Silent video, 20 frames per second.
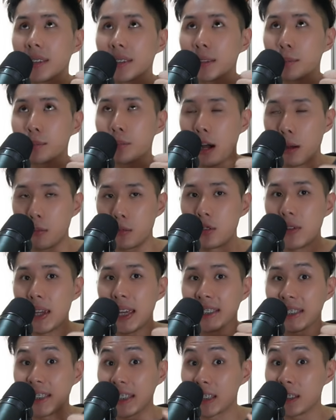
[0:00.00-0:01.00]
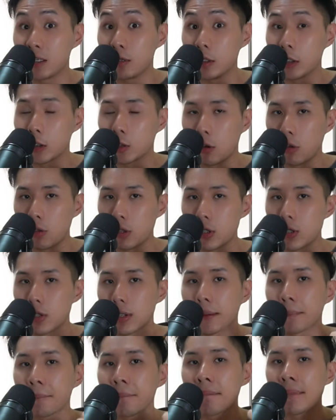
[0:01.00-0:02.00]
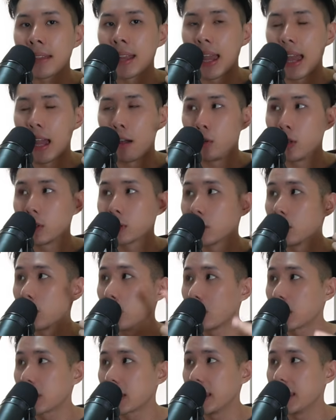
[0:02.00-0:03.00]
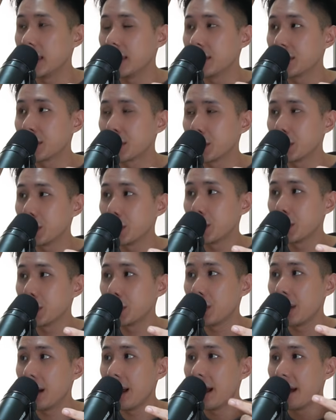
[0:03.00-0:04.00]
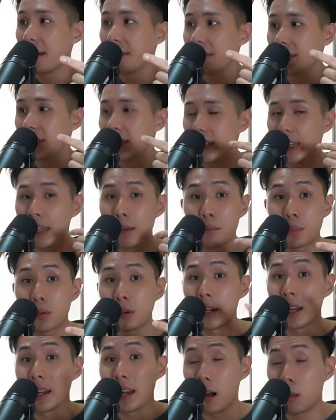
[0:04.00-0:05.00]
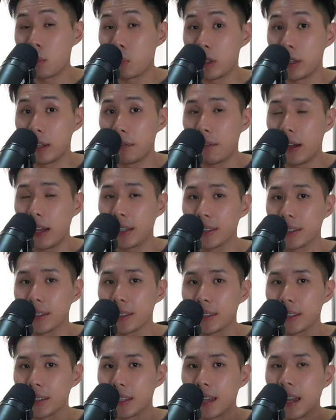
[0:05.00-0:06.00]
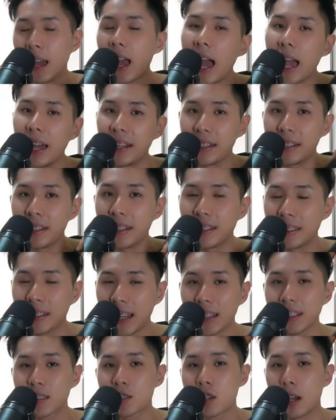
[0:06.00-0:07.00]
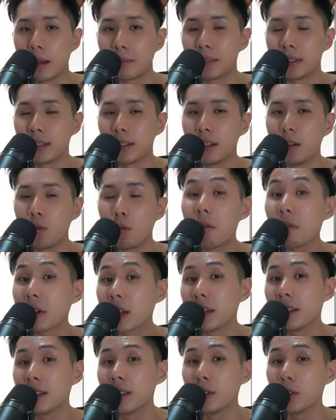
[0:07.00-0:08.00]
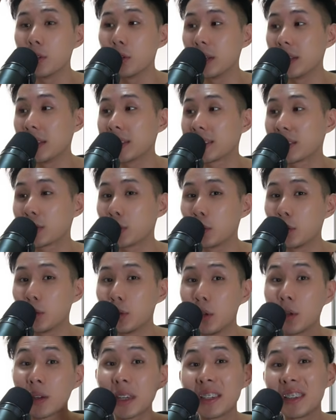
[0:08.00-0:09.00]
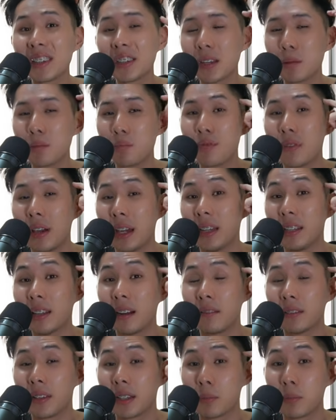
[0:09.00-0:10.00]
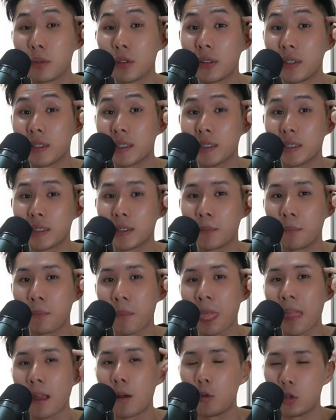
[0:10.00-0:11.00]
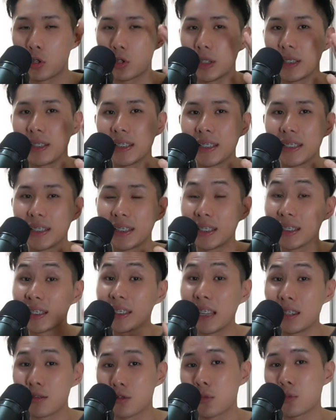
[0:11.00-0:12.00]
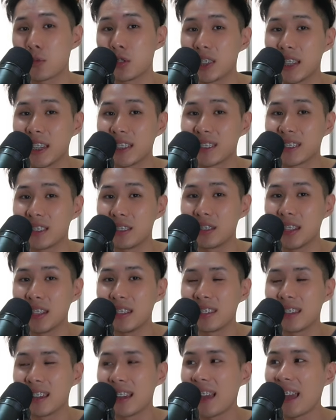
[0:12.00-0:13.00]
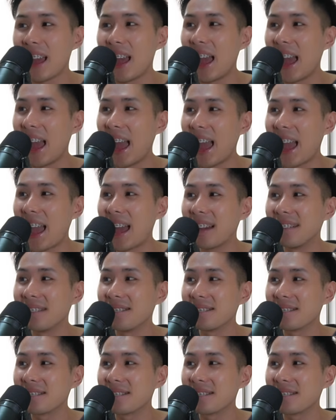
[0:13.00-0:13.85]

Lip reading: primary and secondary storage. And we also look into the input and output devices. And in the next chapter, what we're going to do is to look into the brain of the computer system, which is the central processing unit. And